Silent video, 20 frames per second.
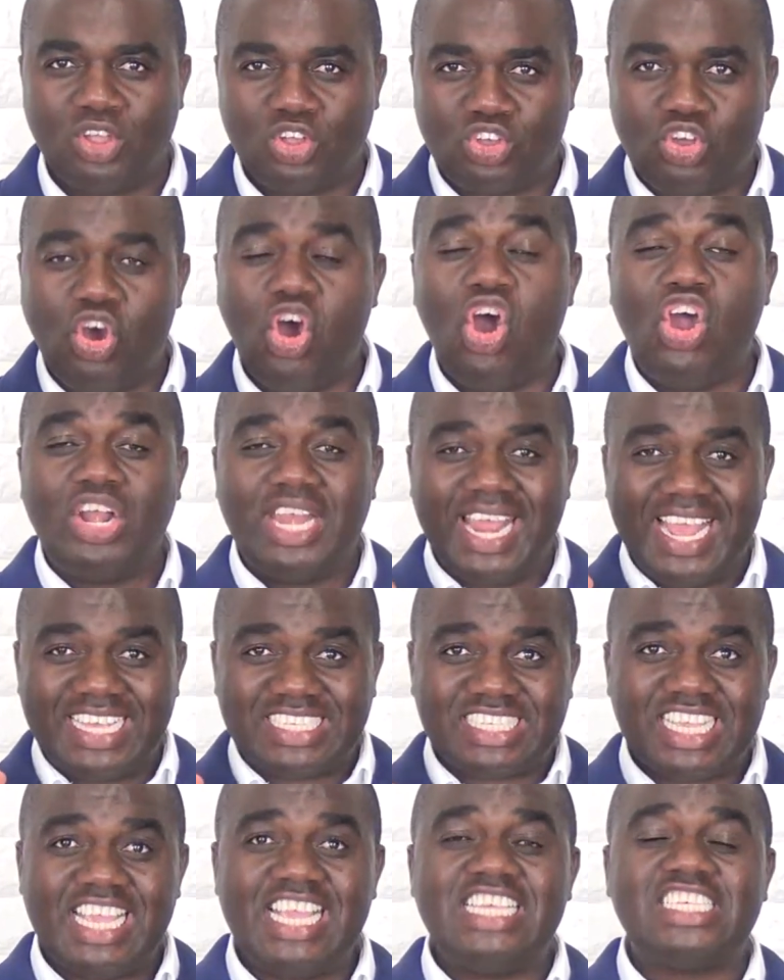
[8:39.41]
God
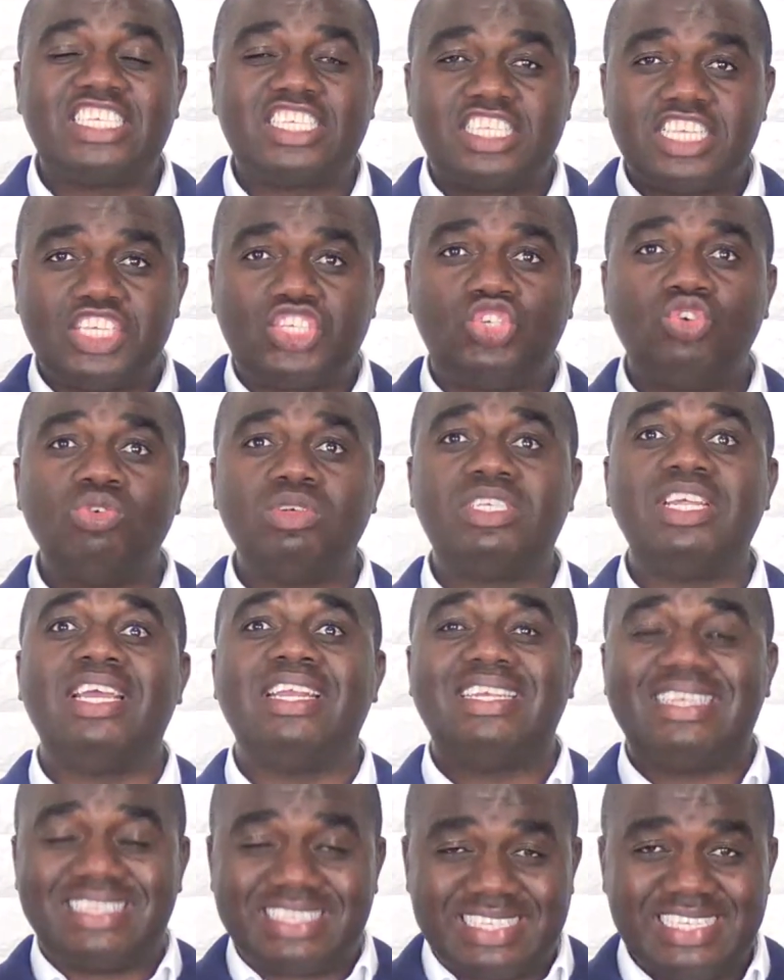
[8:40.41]
has
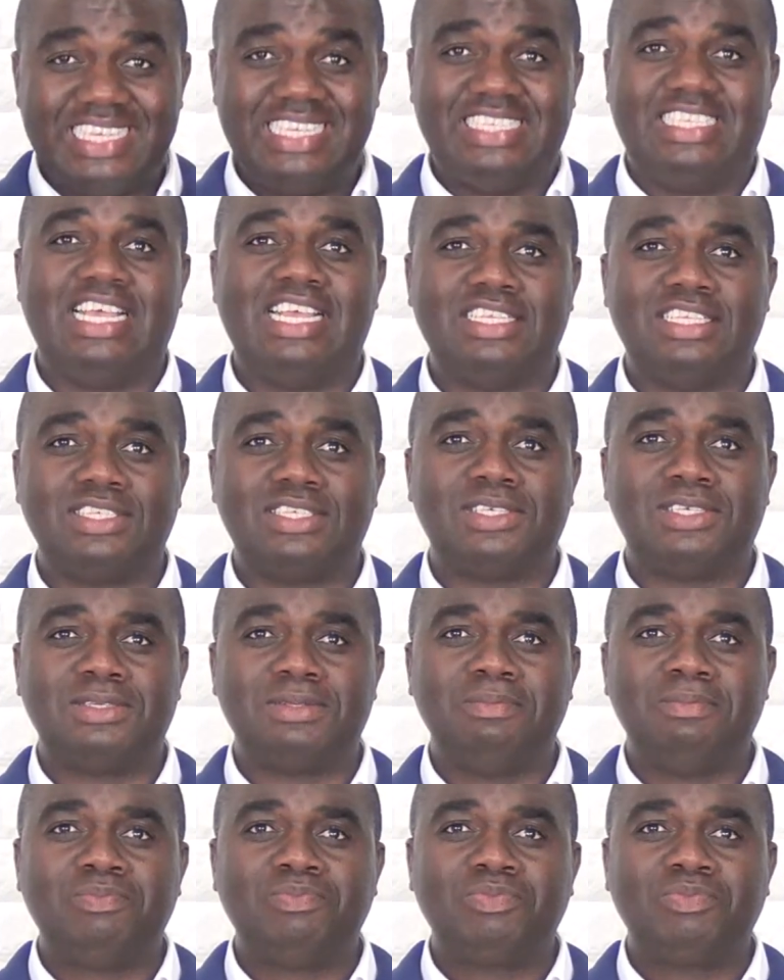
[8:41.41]
instituted seasons.